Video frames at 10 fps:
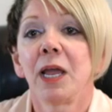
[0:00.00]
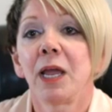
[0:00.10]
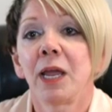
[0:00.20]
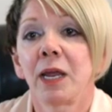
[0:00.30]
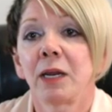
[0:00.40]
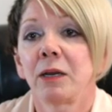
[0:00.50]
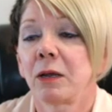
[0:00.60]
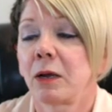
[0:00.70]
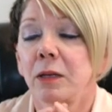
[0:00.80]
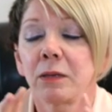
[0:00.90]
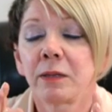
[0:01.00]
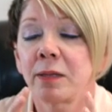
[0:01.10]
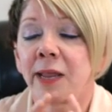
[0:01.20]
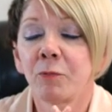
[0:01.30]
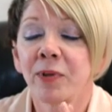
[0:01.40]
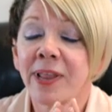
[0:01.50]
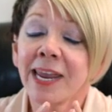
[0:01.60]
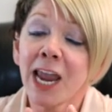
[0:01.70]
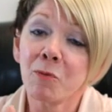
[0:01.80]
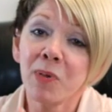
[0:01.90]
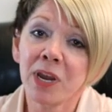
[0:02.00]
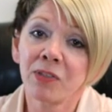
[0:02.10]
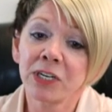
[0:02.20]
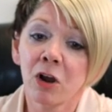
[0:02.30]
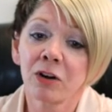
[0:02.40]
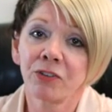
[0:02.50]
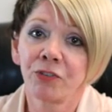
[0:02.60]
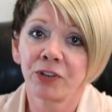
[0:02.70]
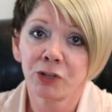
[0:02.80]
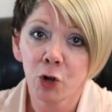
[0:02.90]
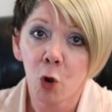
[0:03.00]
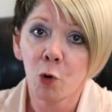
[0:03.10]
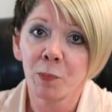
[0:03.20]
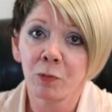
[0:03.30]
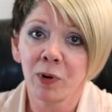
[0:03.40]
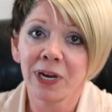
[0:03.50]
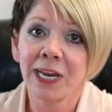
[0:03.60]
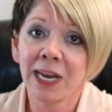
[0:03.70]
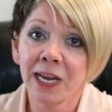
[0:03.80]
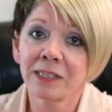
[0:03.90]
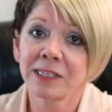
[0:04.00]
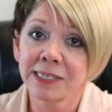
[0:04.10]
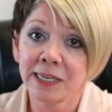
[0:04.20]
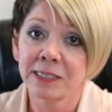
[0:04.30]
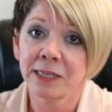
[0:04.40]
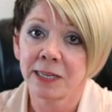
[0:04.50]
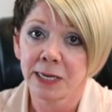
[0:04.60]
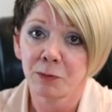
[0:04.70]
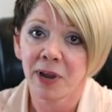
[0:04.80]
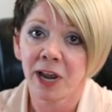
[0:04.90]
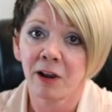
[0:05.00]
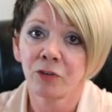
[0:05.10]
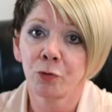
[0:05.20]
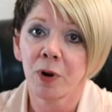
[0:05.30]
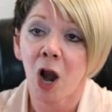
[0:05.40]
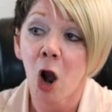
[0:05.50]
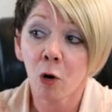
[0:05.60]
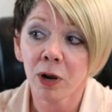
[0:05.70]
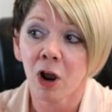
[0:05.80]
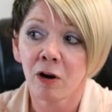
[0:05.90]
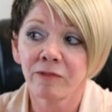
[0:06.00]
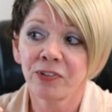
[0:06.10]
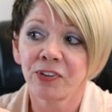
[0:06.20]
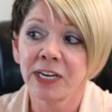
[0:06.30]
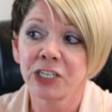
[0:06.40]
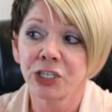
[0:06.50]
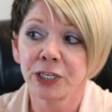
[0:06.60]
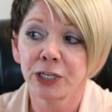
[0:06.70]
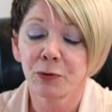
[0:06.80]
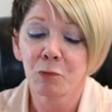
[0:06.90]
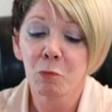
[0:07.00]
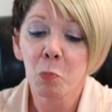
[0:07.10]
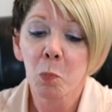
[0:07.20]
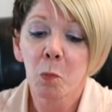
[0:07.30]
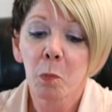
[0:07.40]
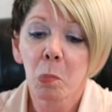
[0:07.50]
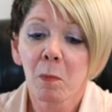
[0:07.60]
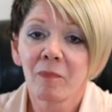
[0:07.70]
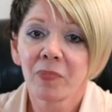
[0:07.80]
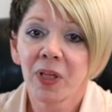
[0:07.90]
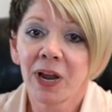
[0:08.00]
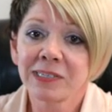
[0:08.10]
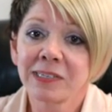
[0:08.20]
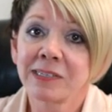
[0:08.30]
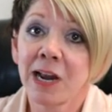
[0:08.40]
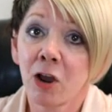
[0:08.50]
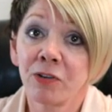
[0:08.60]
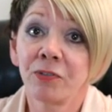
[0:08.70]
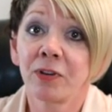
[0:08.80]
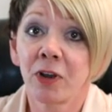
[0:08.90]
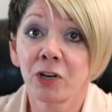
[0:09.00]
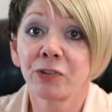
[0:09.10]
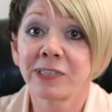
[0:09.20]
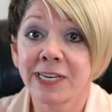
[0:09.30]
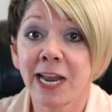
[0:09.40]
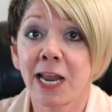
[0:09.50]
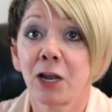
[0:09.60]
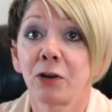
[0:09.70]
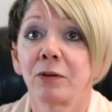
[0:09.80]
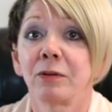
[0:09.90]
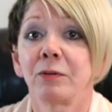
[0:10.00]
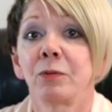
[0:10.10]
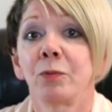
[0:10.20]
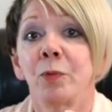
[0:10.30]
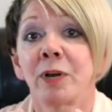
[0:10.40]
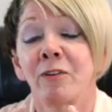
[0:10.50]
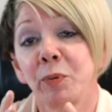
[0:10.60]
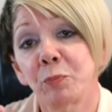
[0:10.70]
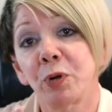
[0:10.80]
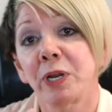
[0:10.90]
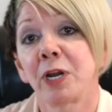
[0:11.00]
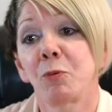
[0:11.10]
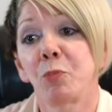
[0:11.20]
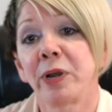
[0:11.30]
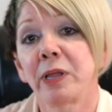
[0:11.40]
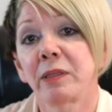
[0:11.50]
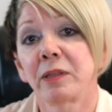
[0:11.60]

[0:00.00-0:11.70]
And when they came in, the doctors, and told me what he had said to them after our conversation, I says, now you understand what I've been putting up with.